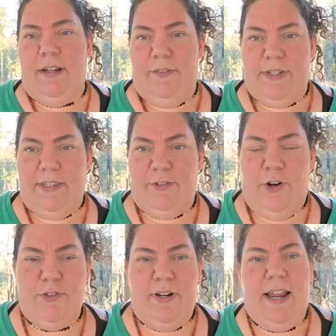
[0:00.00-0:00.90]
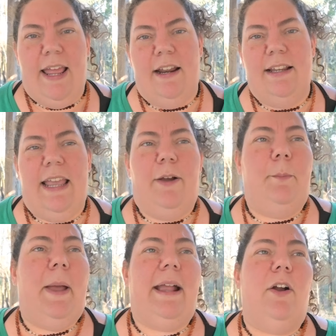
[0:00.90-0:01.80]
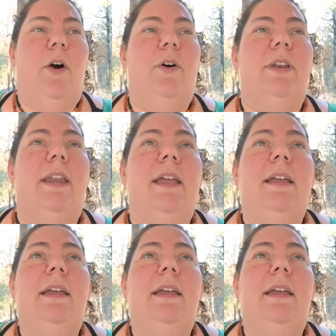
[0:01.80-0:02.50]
I've done the grocery, and I kept back on